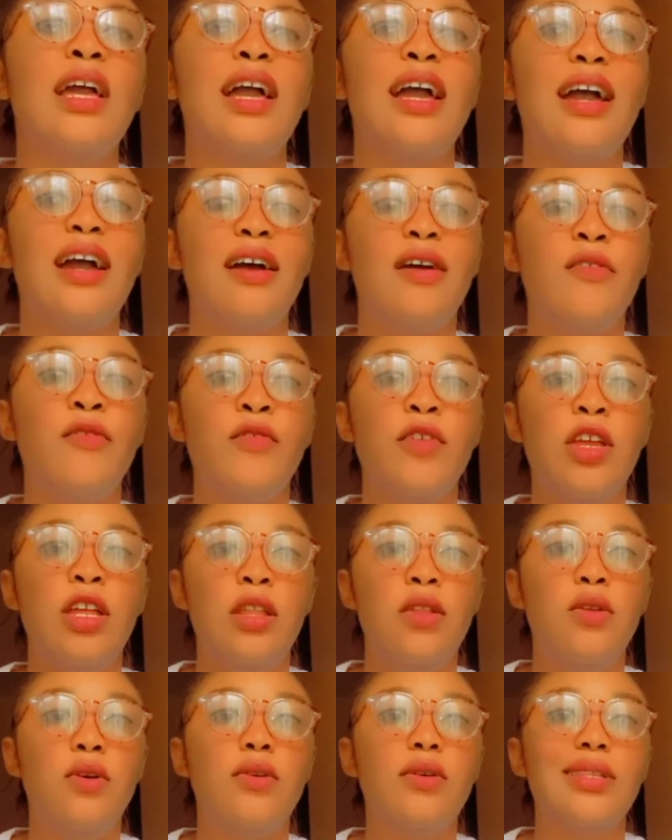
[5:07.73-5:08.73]
have a
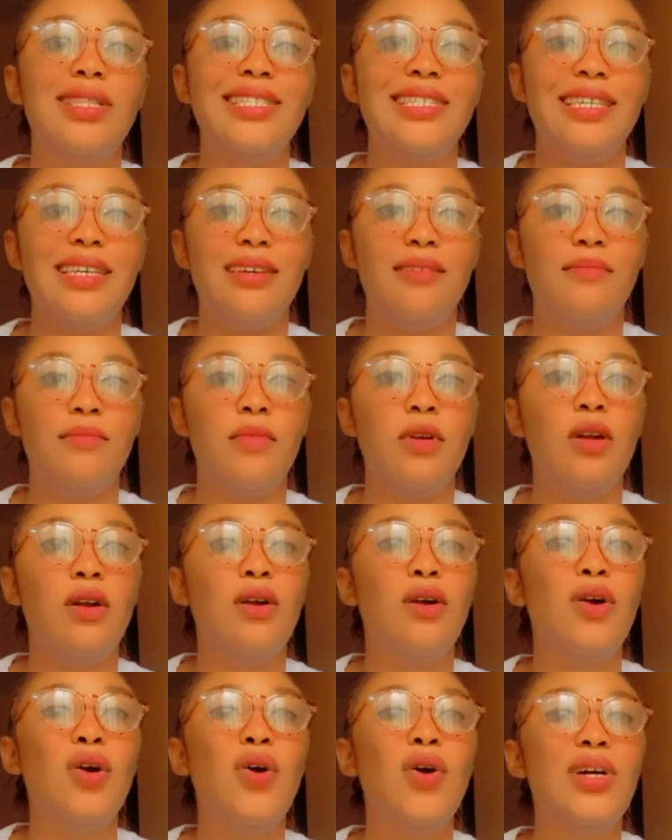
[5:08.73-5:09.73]
long-term
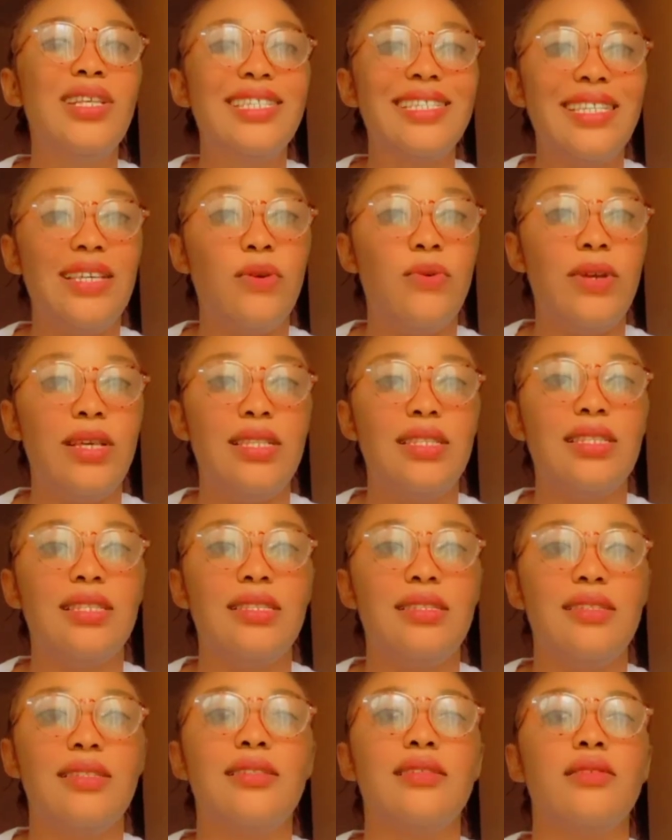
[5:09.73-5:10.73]

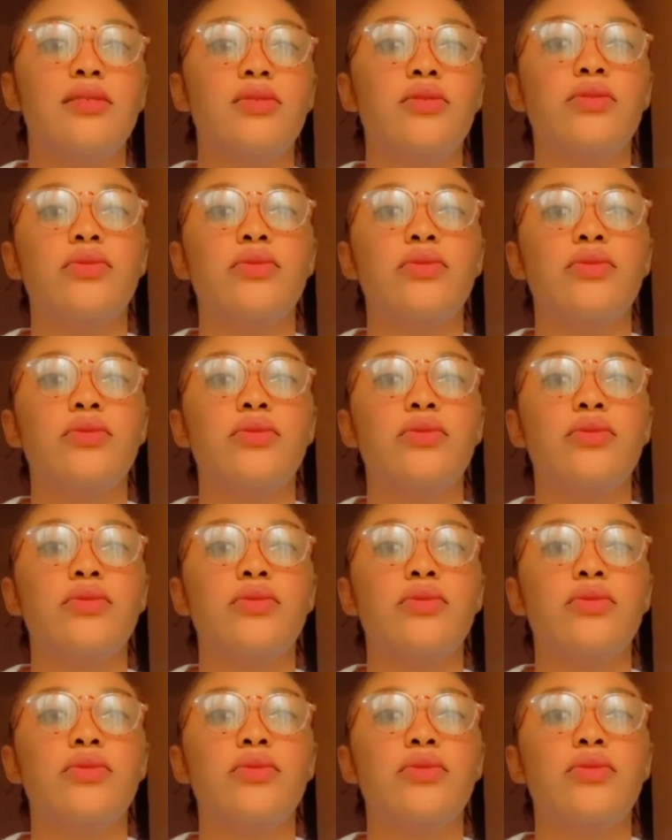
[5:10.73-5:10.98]
consequences.